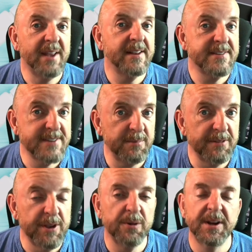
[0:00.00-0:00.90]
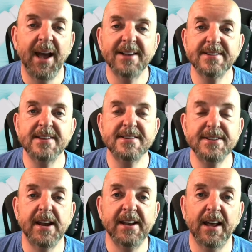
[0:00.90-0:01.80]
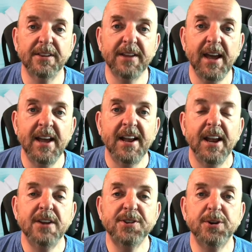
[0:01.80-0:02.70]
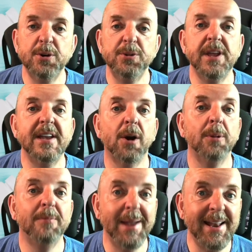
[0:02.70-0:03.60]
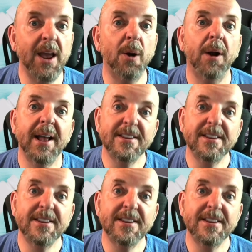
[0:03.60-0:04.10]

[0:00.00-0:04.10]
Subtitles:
way that some of you can access state healthcare is through the Convenio